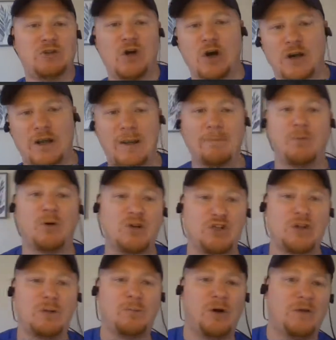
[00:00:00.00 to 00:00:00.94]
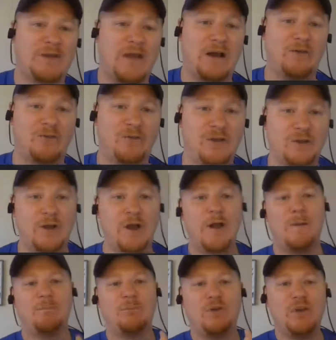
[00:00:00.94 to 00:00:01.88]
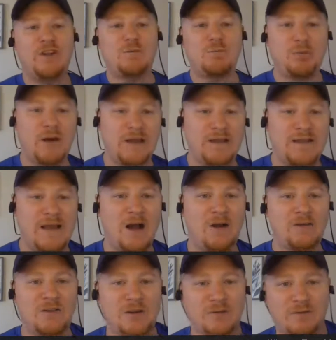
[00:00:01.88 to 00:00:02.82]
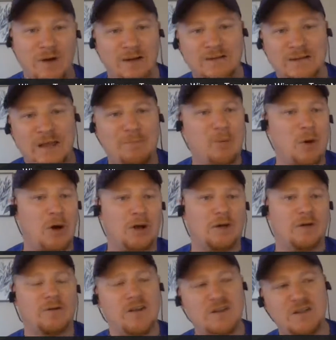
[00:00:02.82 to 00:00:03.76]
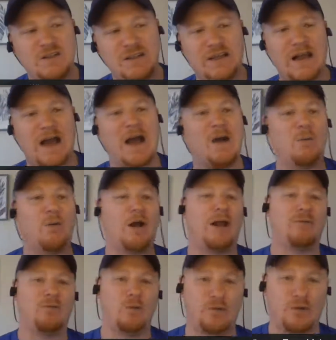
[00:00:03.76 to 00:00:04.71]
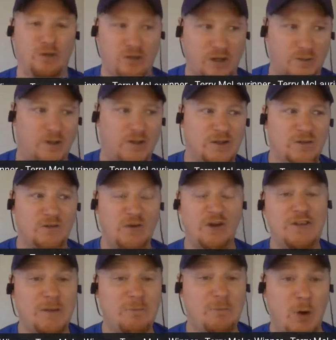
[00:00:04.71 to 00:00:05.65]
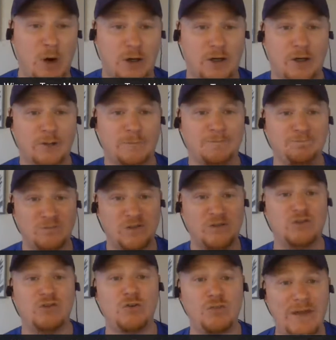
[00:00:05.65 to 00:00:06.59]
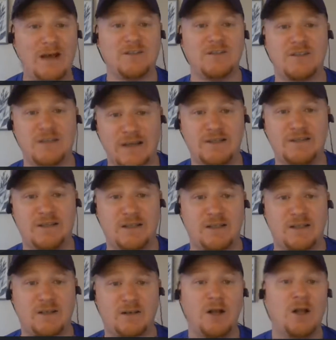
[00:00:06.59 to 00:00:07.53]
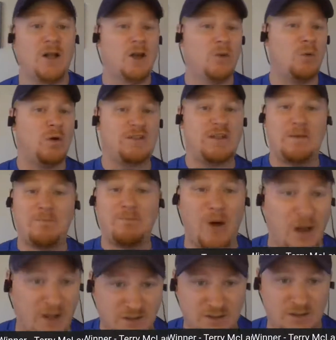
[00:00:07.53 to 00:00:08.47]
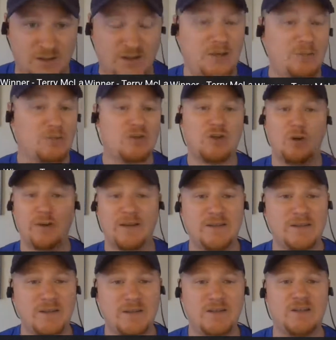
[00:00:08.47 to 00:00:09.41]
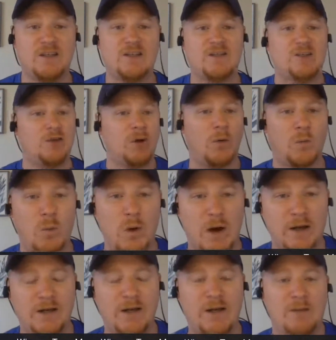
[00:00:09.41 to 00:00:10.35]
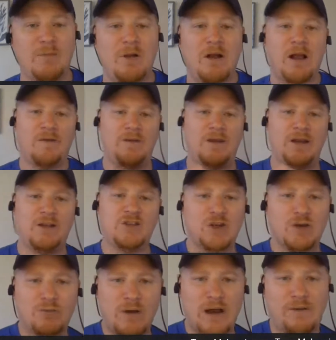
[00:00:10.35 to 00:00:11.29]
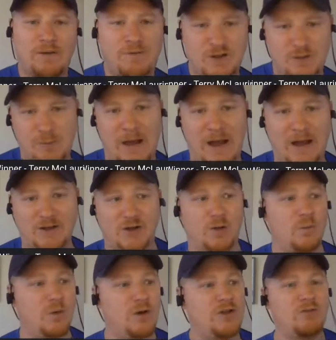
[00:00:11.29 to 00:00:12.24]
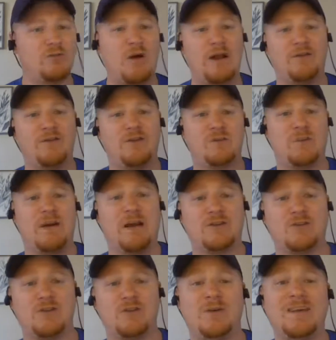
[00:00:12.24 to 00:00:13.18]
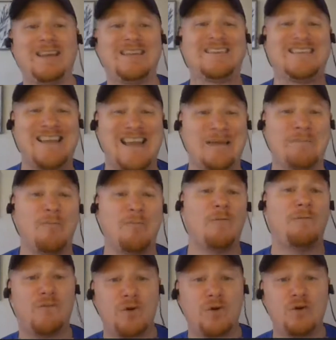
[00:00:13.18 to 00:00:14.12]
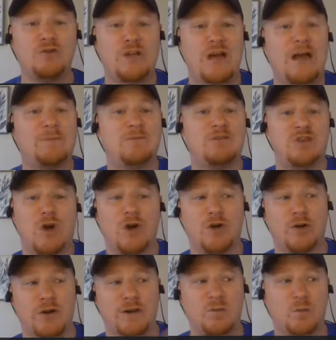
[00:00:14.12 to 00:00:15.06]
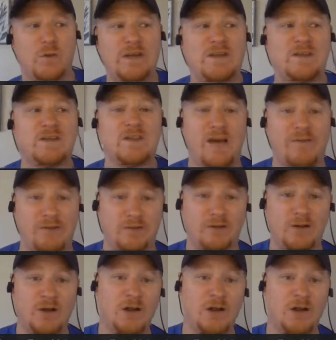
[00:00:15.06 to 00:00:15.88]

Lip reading: target and push the ball downfield. But let's break down Devonte Parker. This is the guy I want everyone to think about. Devonte Parker in 2019 was a bust. He was going into the season, no one wanted him, and then insert Ryan Fitzpatrick. And what does Ryan Fitzpatrick do? He gets named the full-time starter in Week 7.